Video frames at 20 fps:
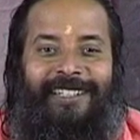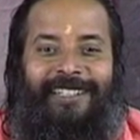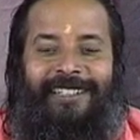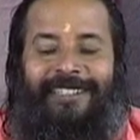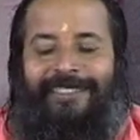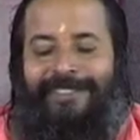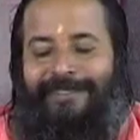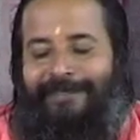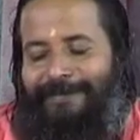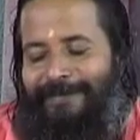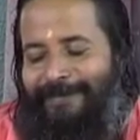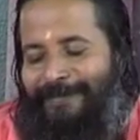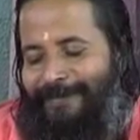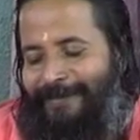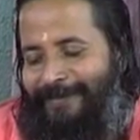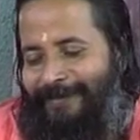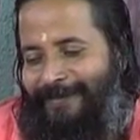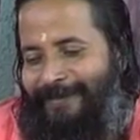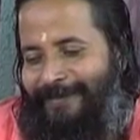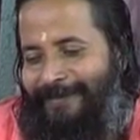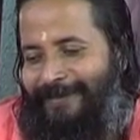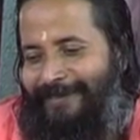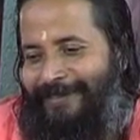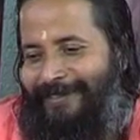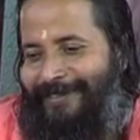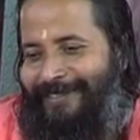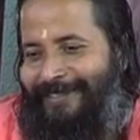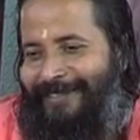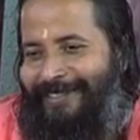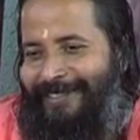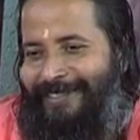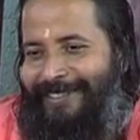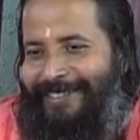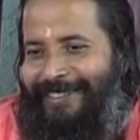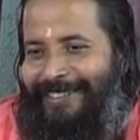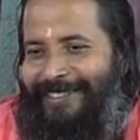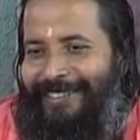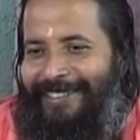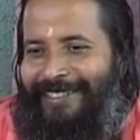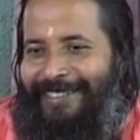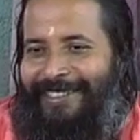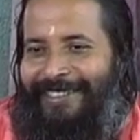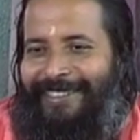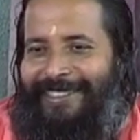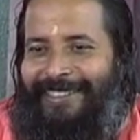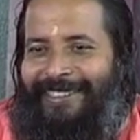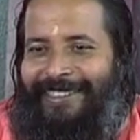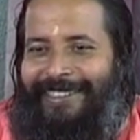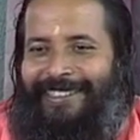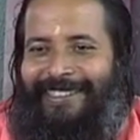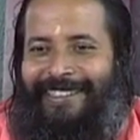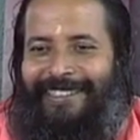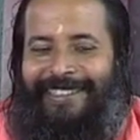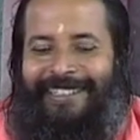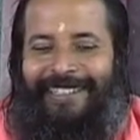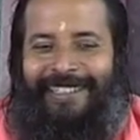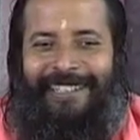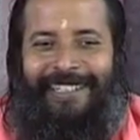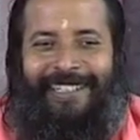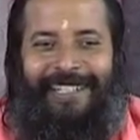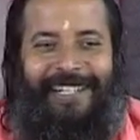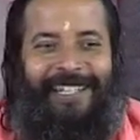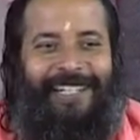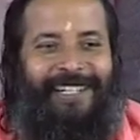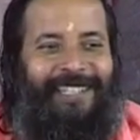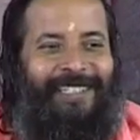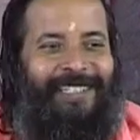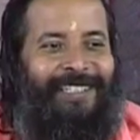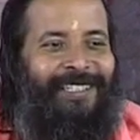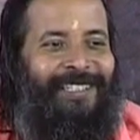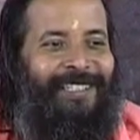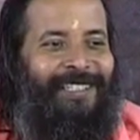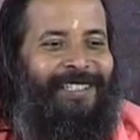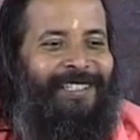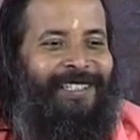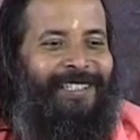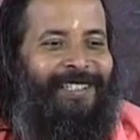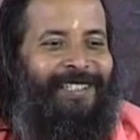(silence)